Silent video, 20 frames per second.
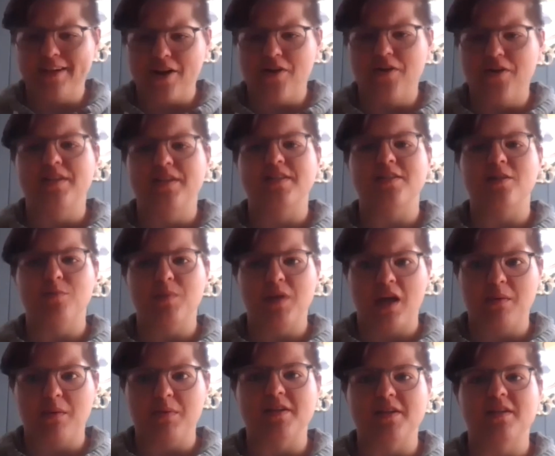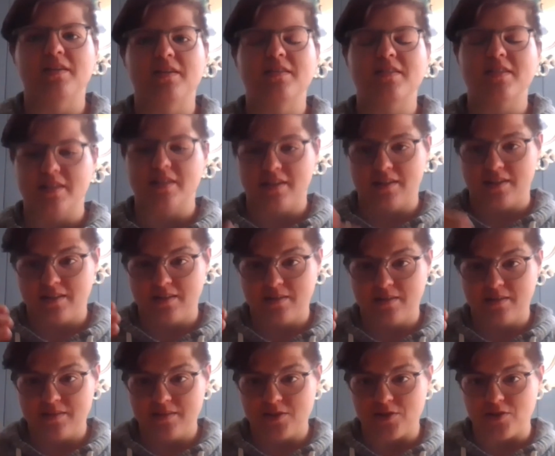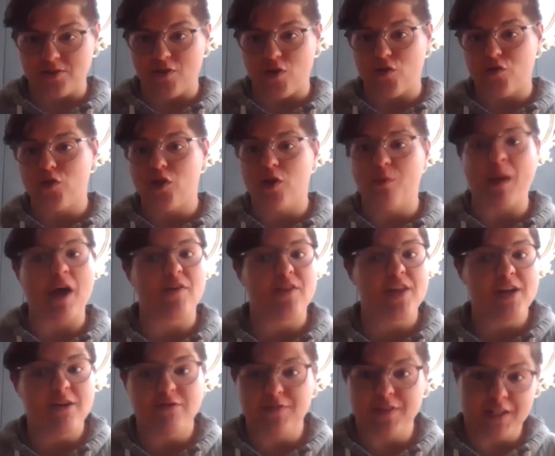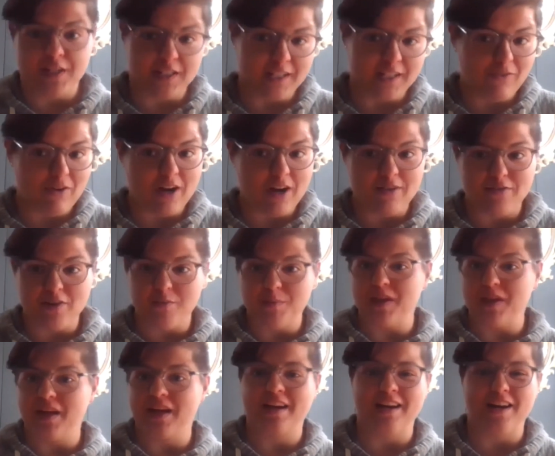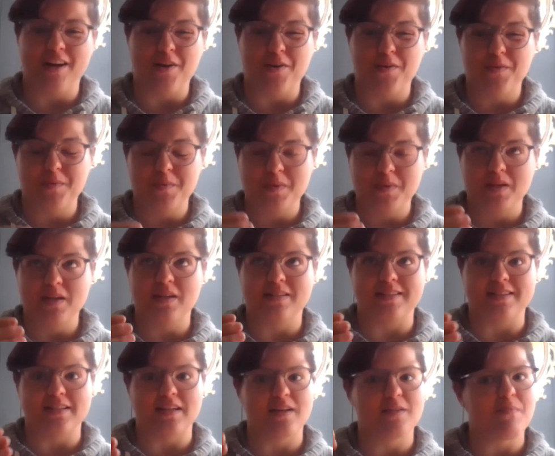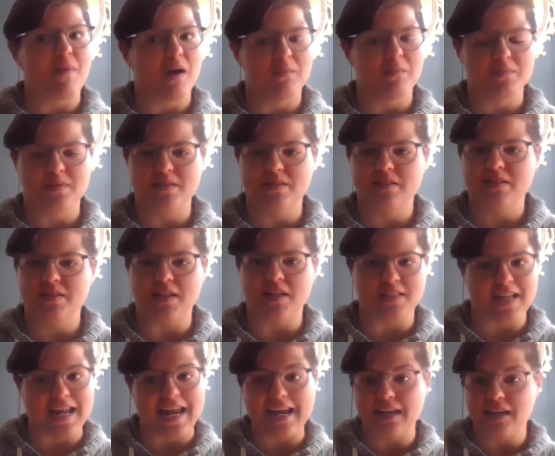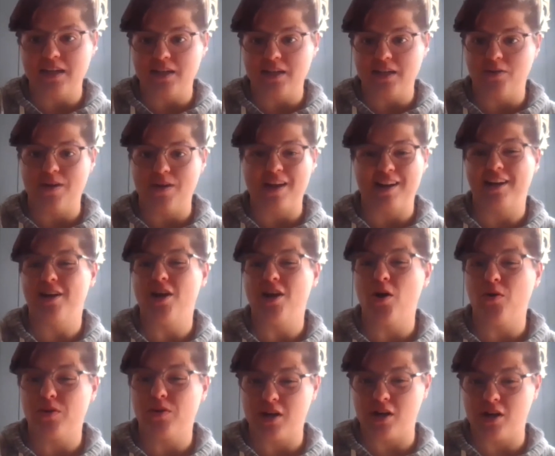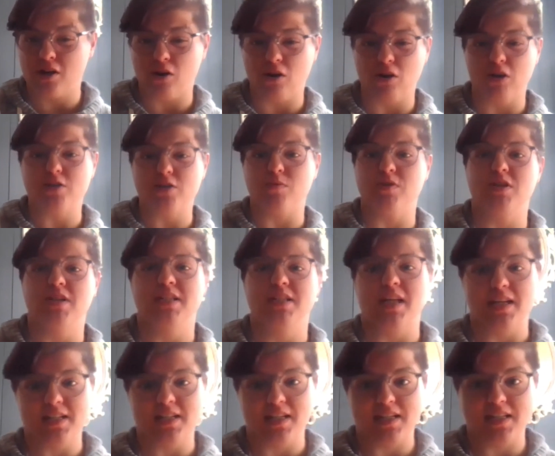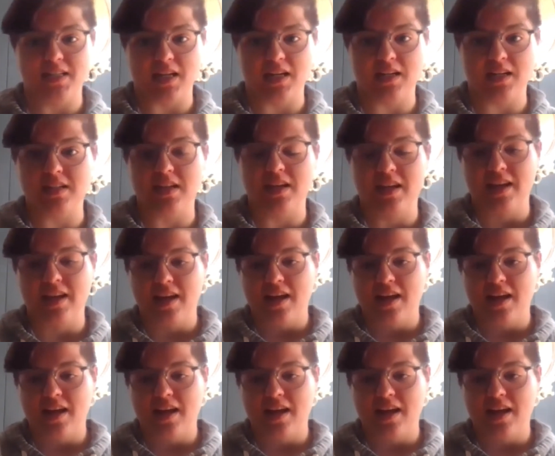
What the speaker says: and still being able to sort of affirm how they are feeling, right? Affirm, like, it's mom doesn't hate you, and I know that it hurts when she says these things.